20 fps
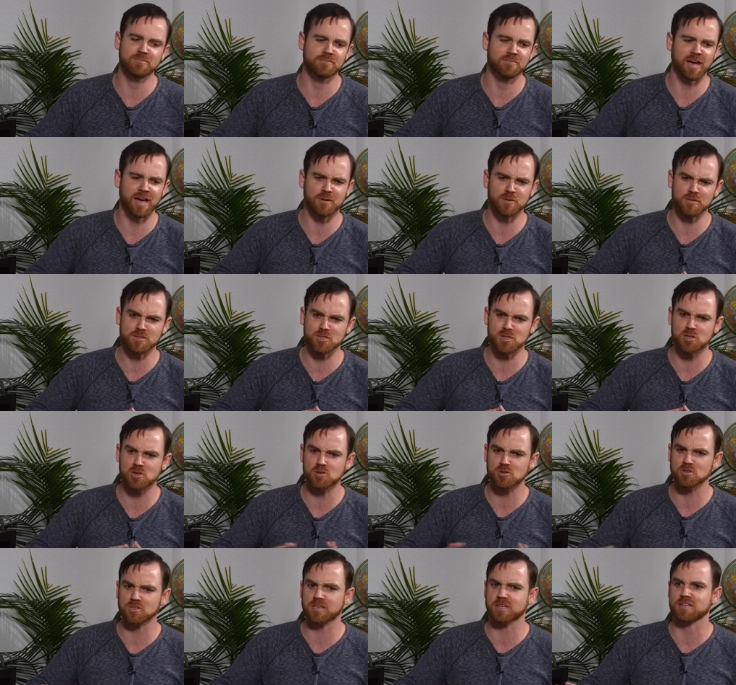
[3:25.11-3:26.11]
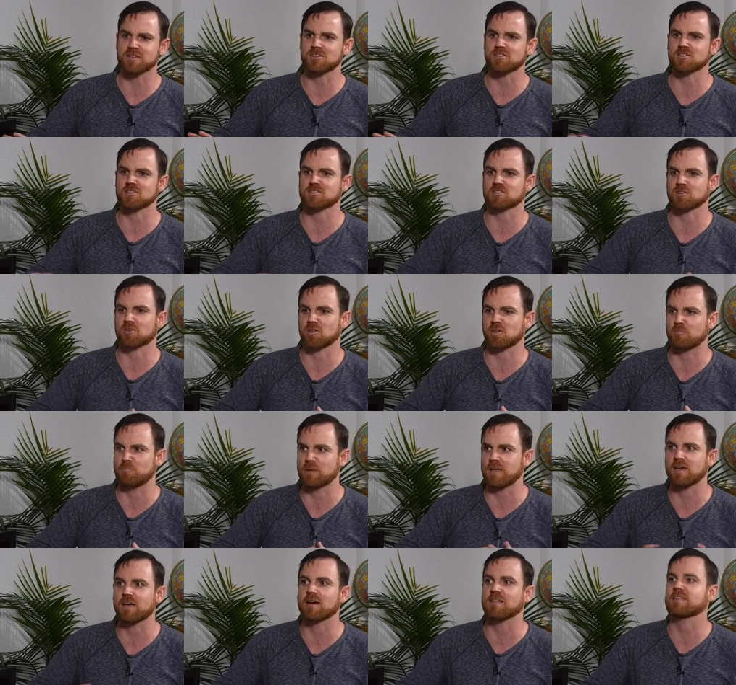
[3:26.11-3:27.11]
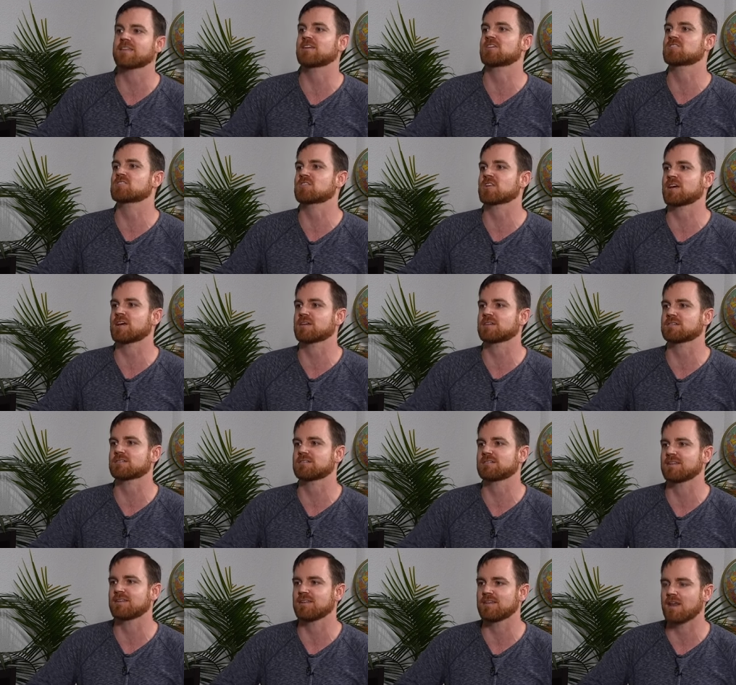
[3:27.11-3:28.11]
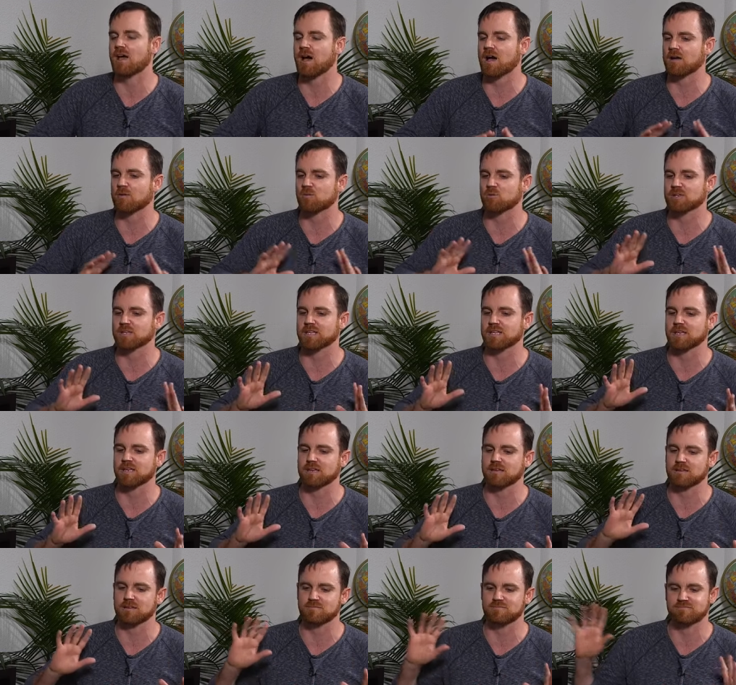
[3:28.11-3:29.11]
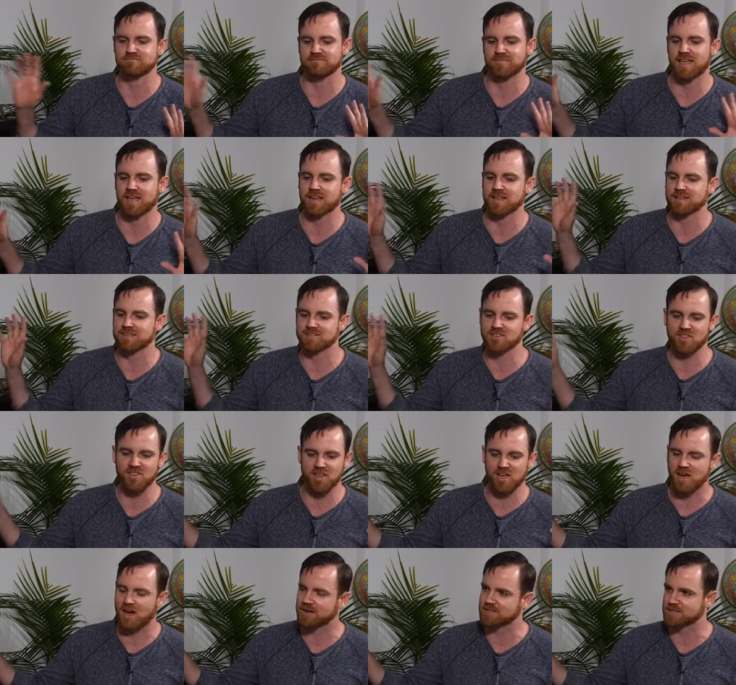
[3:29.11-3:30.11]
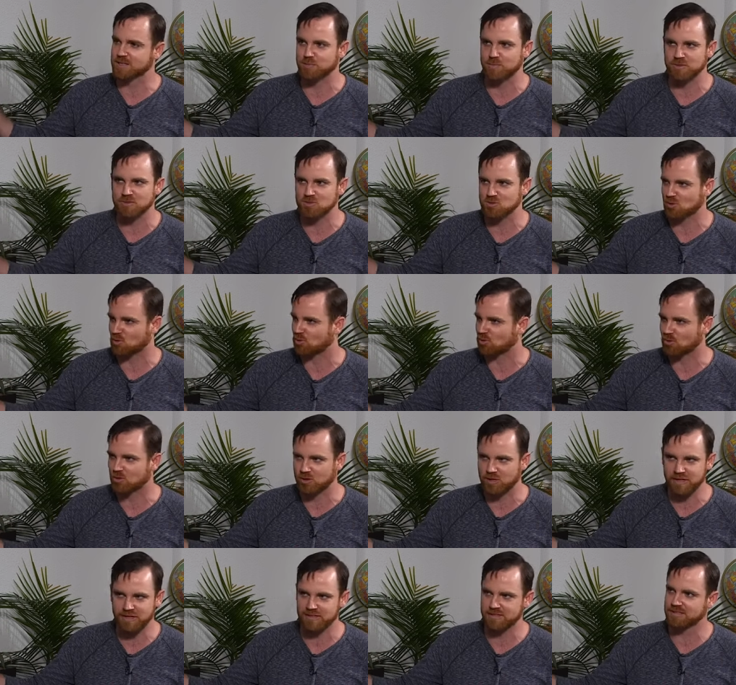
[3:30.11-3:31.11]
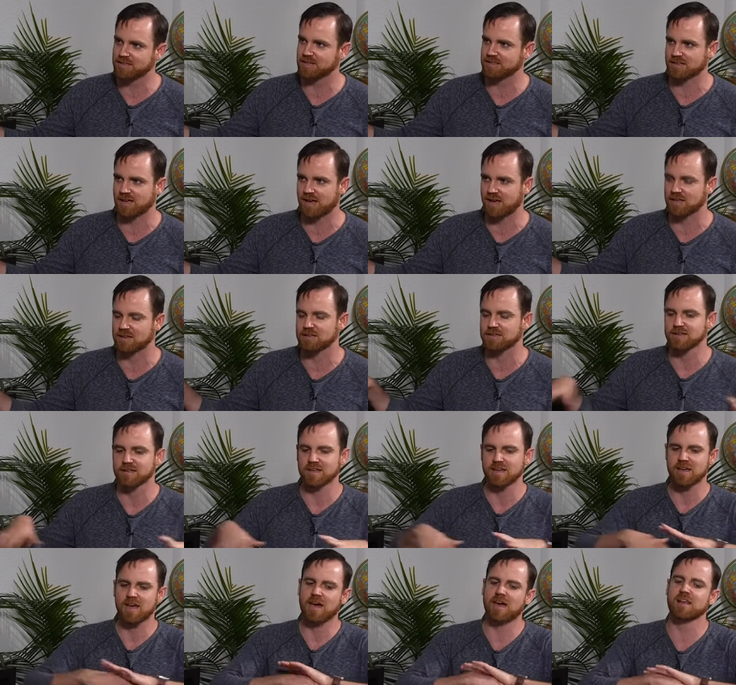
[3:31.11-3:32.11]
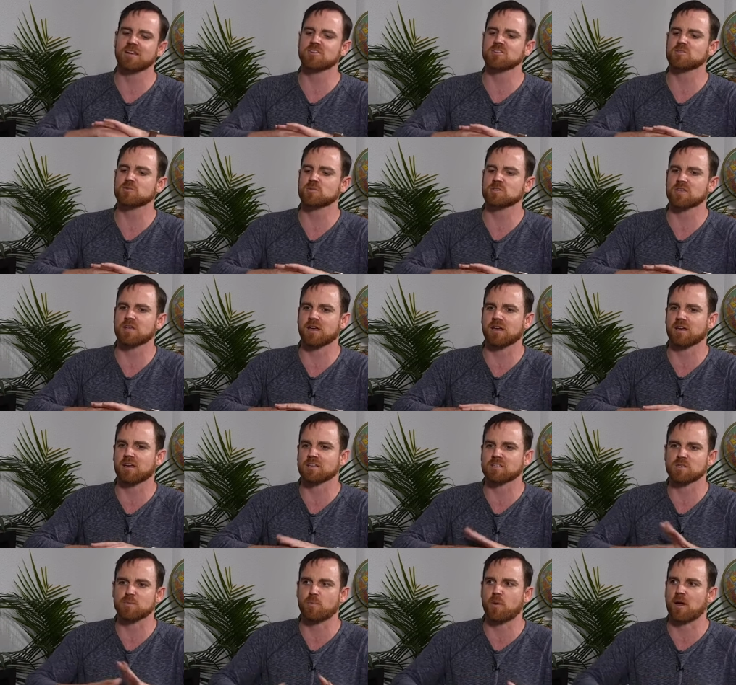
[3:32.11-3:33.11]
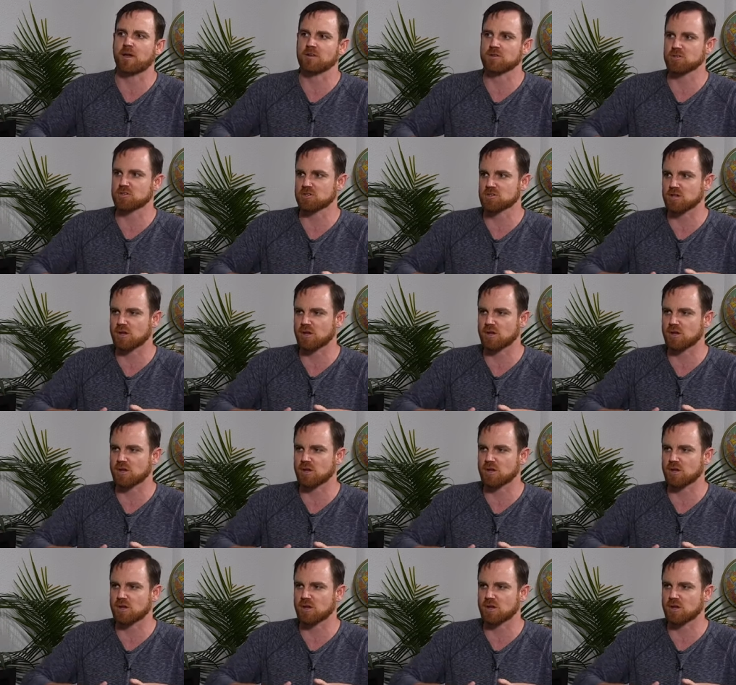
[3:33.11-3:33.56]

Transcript: I was hugely into just being on the internet, not really getting into the gossip at school or anything like that. And I just was like a sponge.